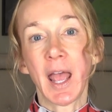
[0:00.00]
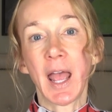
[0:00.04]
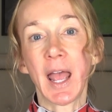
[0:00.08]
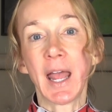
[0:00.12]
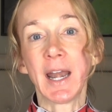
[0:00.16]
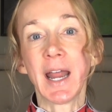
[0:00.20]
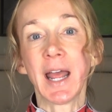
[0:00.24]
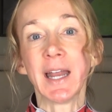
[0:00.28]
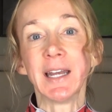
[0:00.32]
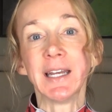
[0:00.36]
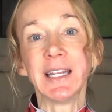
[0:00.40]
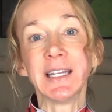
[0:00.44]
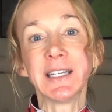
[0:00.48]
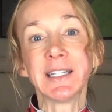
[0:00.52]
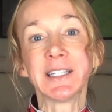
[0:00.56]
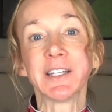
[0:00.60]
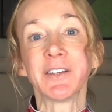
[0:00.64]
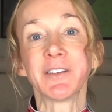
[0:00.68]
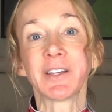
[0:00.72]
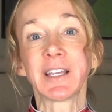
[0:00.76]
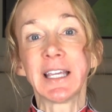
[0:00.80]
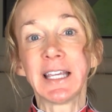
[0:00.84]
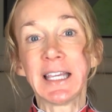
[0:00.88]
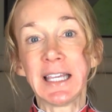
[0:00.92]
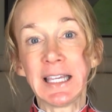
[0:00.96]
And I need
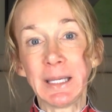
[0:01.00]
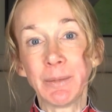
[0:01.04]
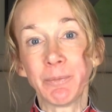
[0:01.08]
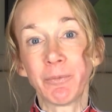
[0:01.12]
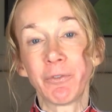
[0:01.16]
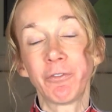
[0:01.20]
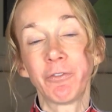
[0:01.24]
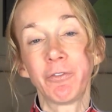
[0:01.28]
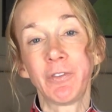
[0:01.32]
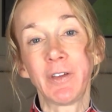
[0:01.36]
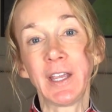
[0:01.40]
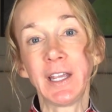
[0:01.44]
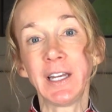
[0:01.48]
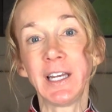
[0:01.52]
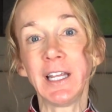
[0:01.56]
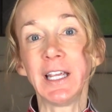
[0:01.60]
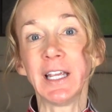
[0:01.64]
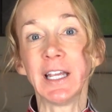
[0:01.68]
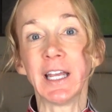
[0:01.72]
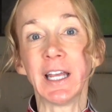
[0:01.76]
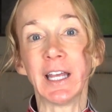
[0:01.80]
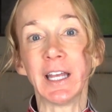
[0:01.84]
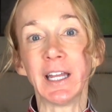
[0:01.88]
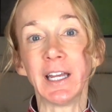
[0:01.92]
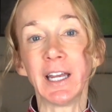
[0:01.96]
to keep
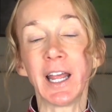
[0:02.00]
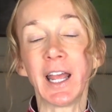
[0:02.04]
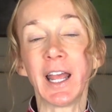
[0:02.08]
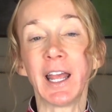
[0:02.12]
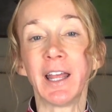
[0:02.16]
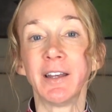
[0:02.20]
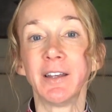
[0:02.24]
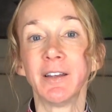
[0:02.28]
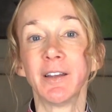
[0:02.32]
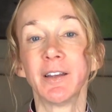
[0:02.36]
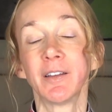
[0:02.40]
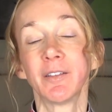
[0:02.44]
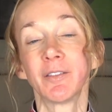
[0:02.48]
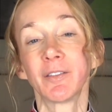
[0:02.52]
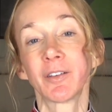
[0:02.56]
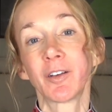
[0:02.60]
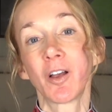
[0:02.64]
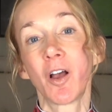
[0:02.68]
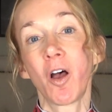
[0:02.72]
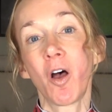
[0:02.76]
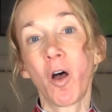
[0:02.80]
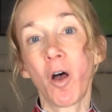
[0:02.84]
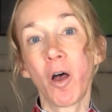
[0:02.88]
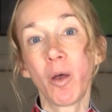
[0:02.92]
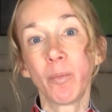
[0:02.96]
feeding it and
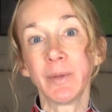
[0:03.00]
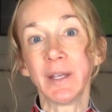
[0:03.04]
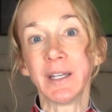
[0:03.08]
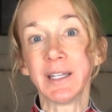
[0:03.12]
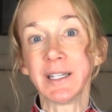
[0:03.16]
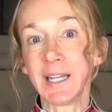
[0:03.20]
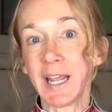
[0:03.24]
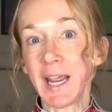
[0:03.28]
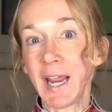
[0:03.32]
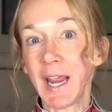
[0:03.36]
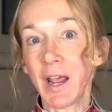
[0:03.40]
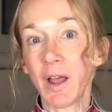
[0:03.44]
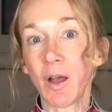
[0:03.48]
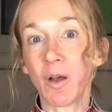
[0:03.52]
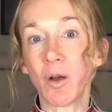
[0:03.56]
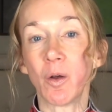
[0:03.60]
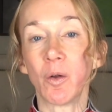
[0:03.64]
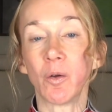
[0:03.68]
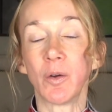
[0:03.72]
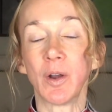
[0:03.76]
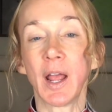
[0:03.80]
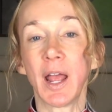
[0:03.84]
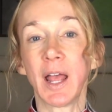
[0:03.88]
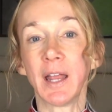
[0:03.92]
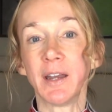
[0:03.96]
calm it
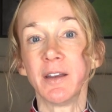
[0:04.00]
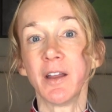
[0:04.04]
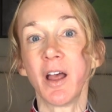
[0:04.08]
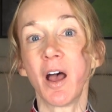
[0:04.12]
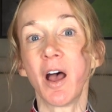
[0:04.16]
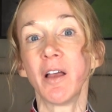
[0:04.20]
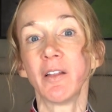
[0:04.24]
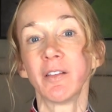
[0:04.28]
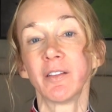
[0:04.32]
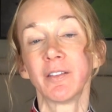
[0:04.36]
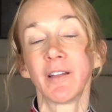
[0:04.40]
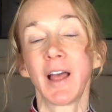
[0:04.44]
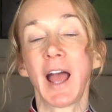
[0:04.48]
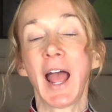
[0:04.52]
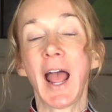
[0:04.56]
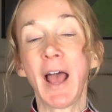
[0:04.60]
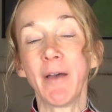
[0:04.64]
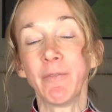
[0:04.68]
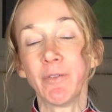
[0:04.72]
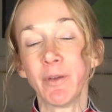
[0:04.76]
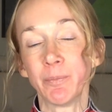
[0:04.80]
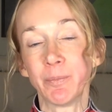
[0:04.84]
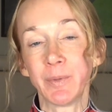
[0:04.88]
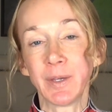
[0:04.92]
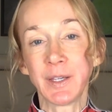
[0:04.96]
down and not
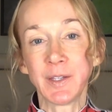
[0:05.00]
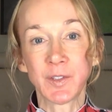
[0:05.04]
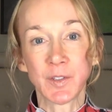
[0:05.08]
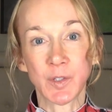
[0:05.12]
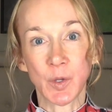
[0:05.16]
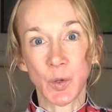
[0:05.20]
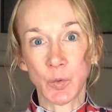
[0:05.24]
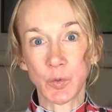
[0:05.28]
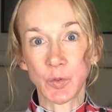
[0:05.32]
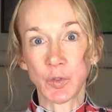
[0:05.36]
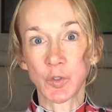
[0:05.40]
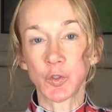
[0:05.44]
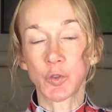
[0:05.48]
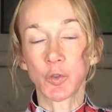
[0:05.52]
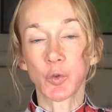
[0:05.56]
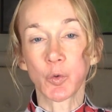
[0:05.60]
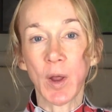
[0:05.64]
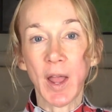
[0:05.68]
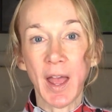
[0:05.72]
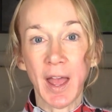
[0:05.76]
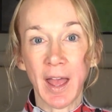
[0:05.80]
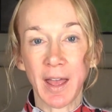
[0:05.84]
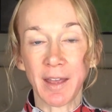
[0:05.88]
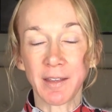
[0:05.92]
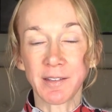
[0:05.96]
have it be so
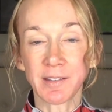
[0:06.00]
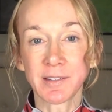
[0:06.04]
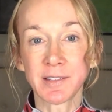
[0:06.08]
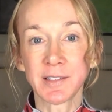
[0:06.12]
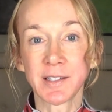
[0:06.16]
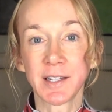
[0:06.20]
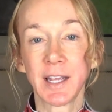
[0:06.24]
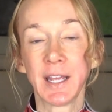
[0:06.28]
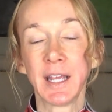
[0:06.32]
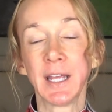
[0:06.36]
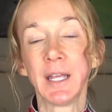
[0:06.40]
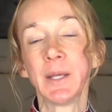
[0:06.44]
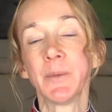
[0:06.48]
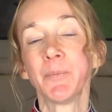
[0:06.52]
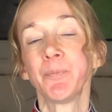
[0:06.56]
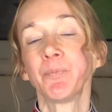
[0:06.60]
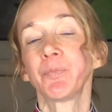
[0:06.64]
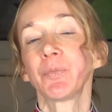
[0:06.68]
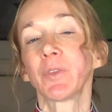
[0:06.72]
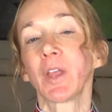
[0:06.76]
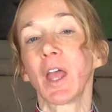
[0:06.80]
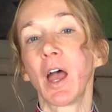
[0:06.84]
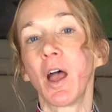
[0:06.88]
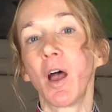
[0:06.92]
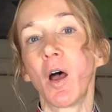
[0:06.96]
stressed.
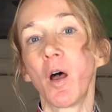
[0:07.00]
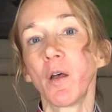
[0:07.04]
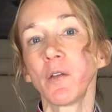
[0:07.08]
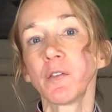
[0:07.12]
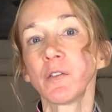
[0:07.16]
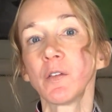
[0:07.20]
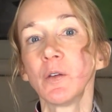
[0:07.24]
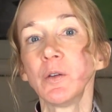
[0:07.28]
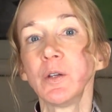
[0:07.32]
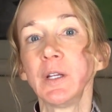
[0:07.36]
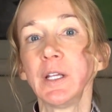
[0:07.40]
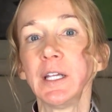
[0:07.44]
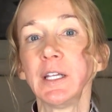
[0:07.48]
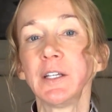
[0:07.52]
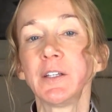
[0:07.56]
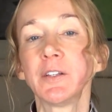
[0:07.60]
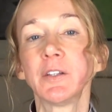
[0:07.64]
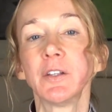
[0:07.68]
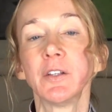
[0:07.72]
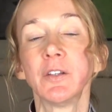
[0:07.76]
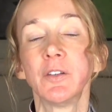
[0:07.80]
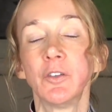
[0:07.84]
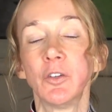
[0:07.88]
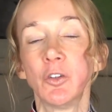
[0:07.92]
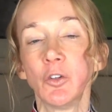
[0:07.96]
I also need
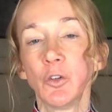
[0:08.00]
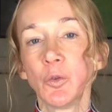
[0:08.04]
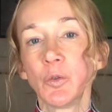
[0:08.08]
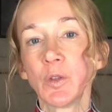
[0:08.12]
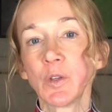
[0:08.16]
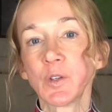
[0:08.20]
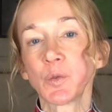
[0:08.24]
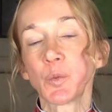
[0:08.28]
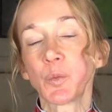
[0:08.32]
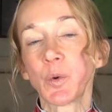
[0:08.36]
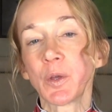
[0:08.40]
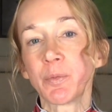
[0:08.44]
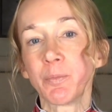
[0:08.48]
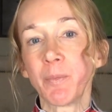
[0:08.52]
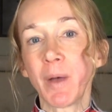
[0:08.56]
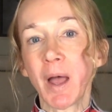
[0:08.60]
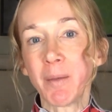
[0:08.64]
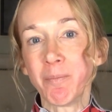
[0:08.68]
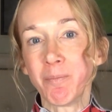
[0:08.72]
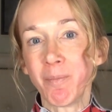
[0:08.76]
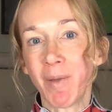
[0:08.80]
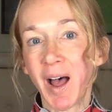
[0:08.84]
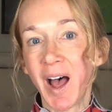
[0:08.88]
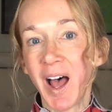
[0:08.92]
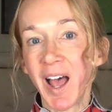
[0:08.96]
to do this with my
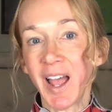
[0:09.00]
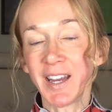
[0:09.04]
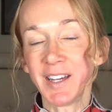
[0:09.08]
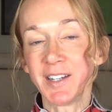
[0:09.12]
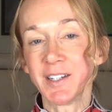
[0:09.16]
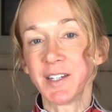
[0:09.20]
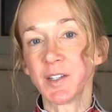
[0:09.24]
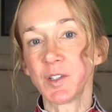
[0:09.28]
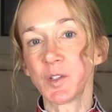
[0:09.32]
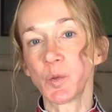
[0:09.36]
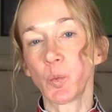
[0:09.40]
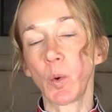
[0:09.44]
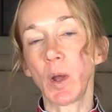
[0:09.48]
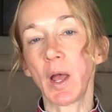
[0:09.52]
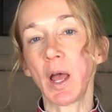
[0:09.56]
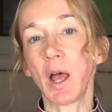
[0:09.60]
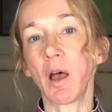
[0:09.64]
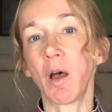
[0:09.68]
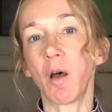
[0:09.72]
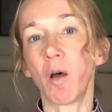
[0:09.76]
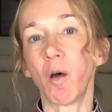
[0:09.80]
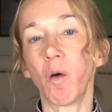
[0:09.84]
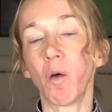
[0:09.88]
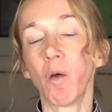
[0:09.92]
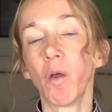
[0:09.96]
mind as
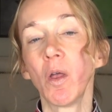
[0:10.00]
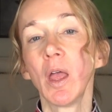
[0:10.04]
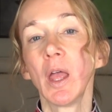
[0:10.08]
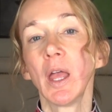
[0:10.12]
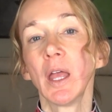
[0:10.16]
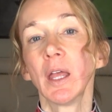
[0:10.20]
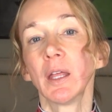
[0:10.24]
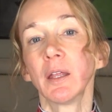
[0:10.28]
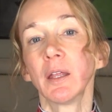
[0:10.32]
well.